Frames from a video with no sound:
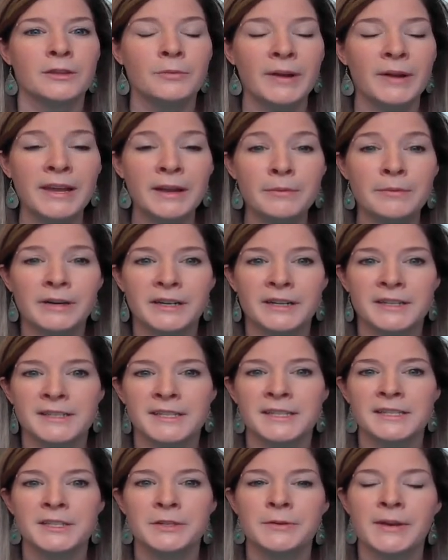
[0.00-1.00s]
The way it works
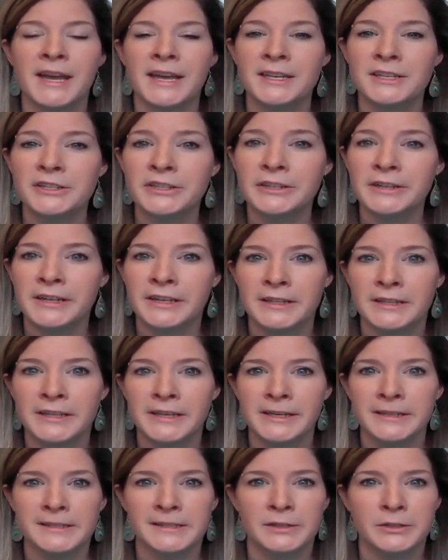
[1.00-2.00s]
is you enter in
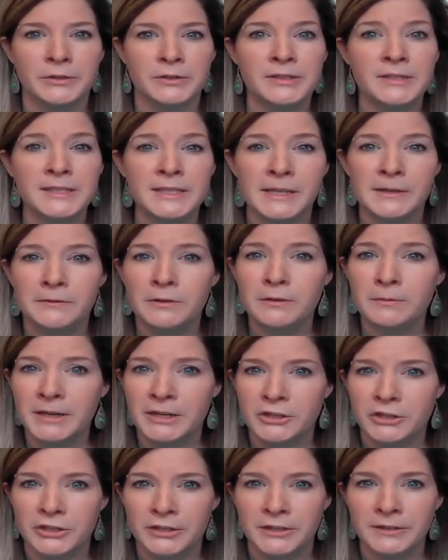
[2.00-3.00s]
the student's
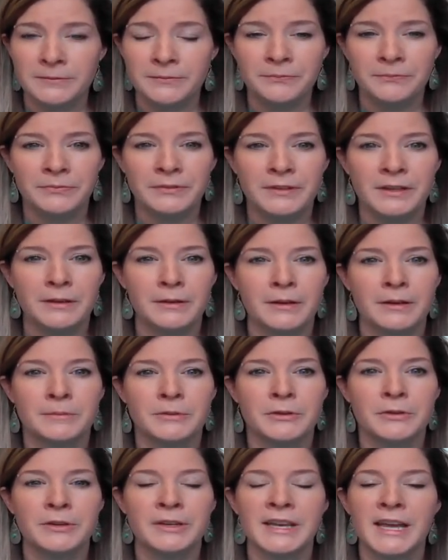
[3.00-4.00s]
information.
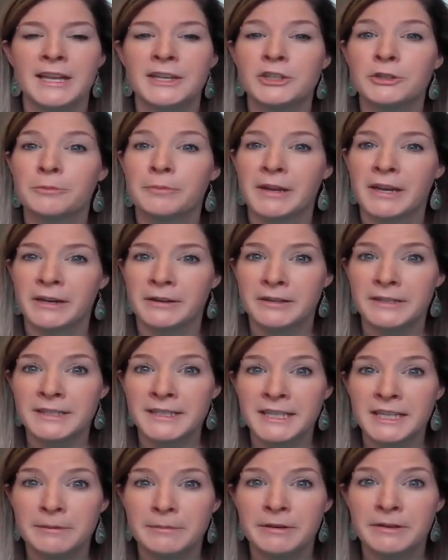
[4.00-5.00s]
You can enter
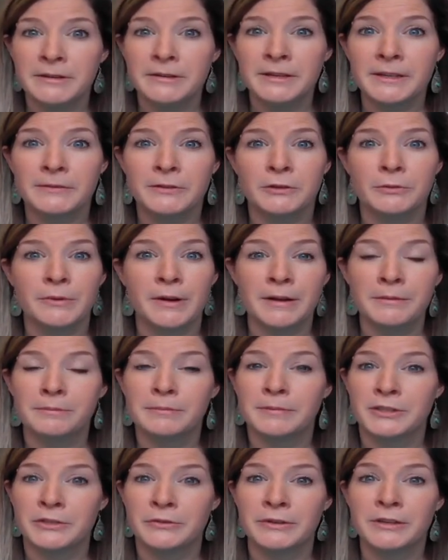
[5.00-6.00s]
parent email if you want
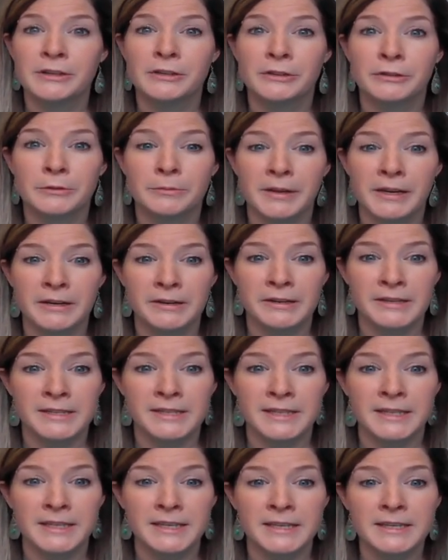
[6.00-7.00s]
to include
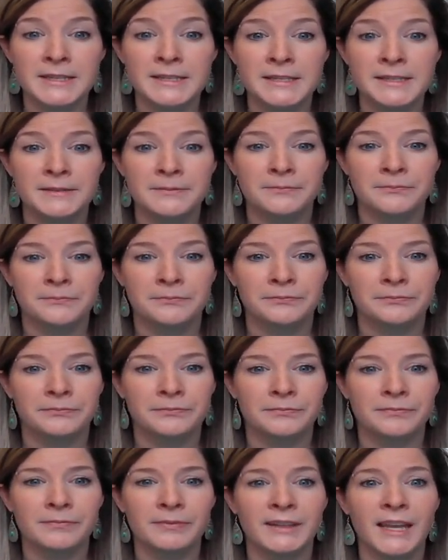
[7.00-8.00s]
parents in this.
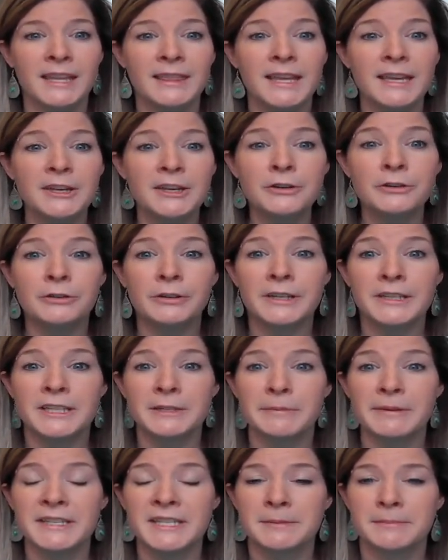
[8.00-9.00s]
And then you're going
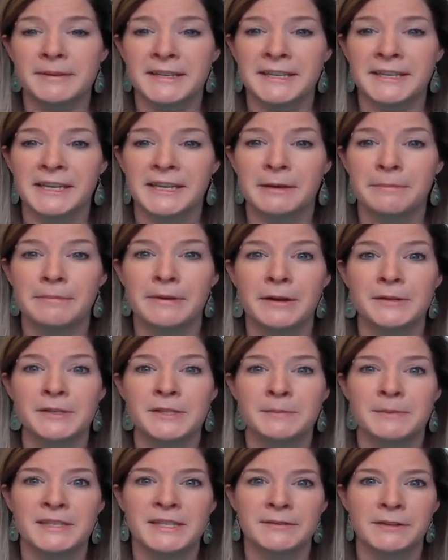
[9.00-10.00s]
to be speaking
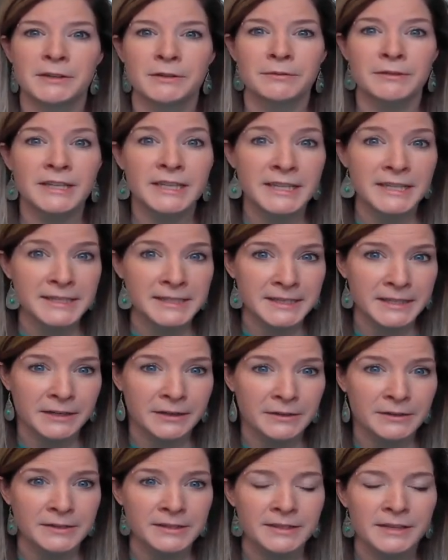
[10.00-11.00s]
about specific reading
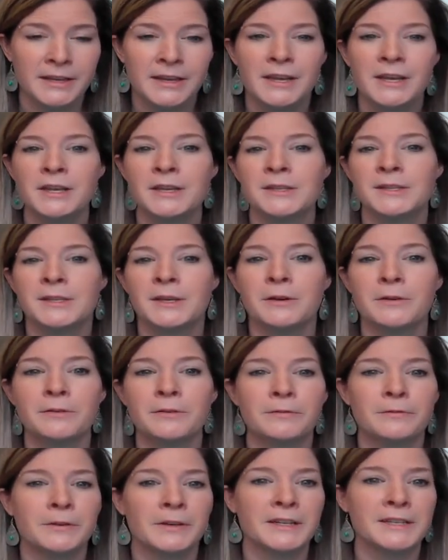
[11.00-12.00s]
skills.
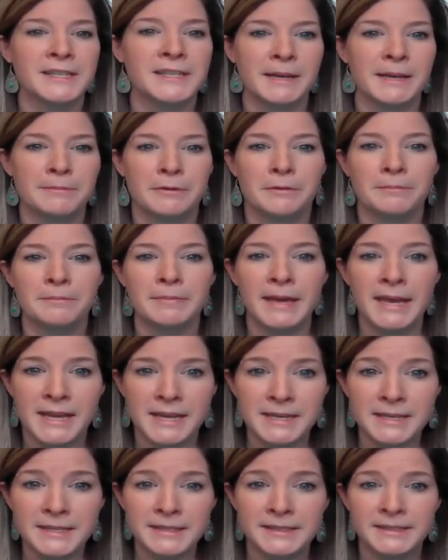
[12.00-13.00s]
So for example,
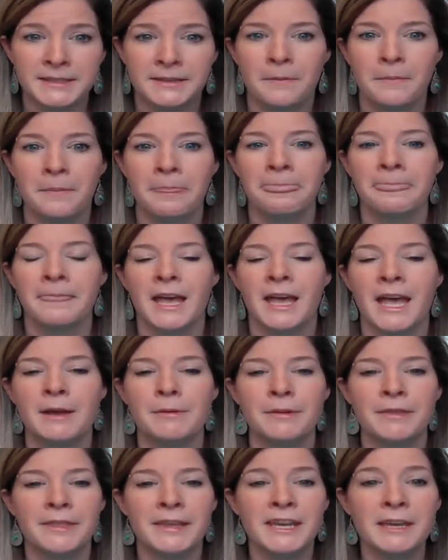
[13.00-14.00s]
pace,
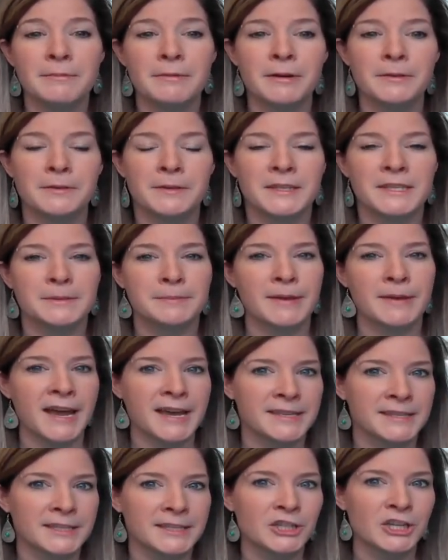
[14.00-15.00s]
I would think about this
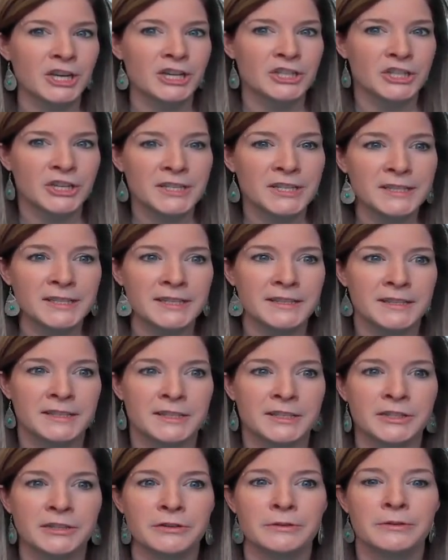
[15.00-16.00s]
passage I just
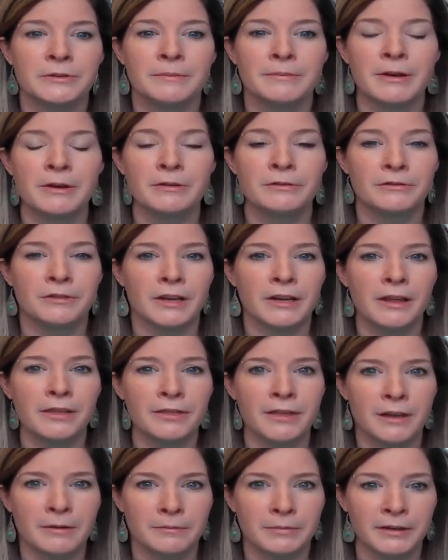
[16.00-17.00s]
listened to about Greta
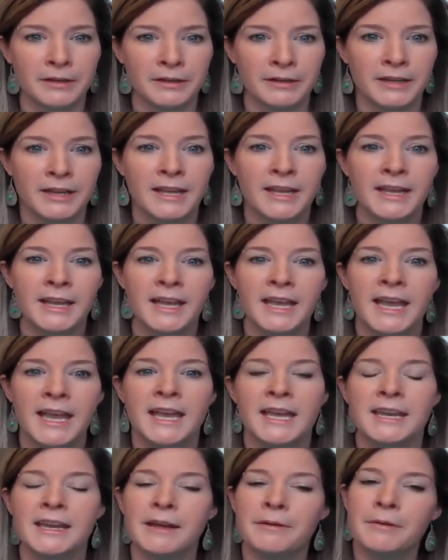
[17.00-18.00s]
Thunberg,
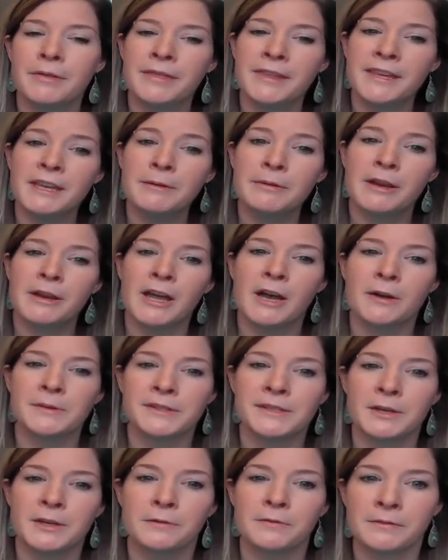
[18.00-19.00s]
and I would think about how
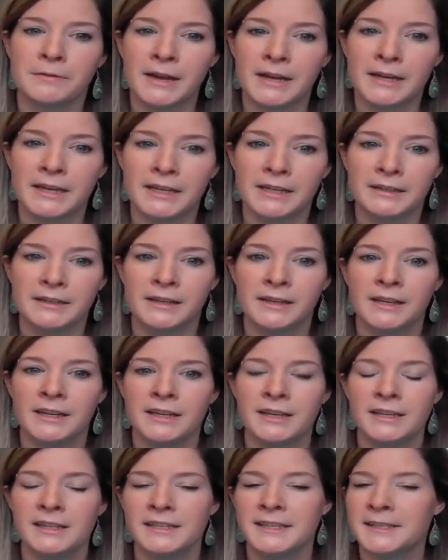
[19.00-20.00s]
Sophie read it.
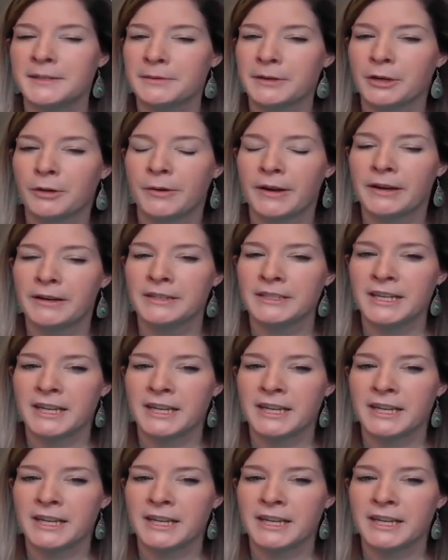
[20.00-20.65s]
Does it require